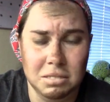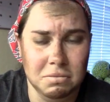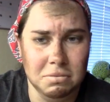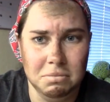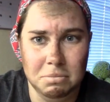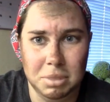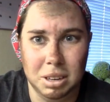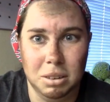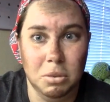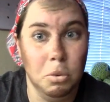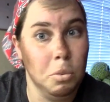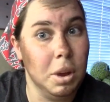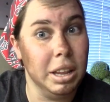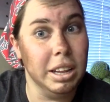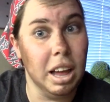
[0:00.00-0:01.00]
but
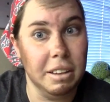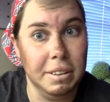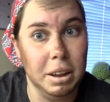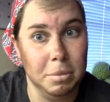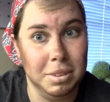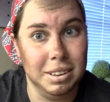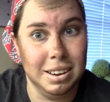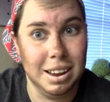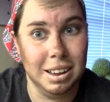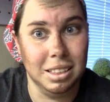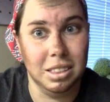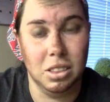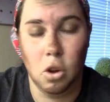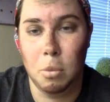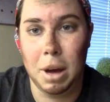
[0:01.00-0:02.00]
we love him to
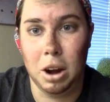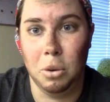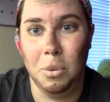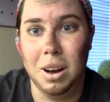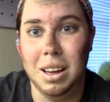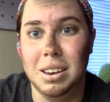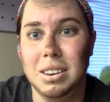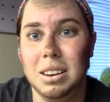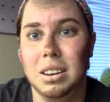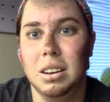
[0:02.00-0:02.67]
death no matter what.